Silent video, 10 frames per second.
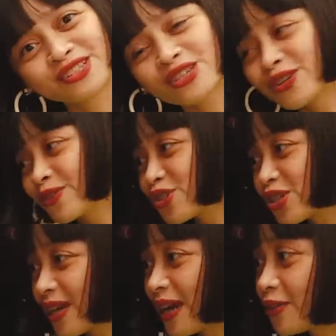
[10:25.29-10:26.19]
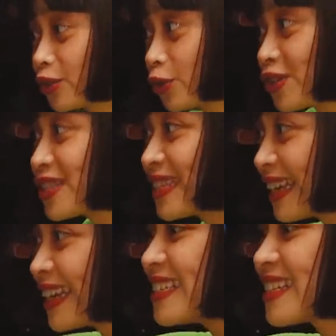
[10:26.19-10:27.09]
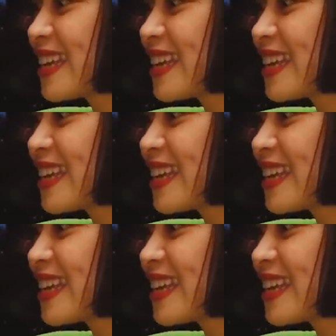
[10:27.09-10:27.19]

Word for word: You should go check out Glorious Diaz.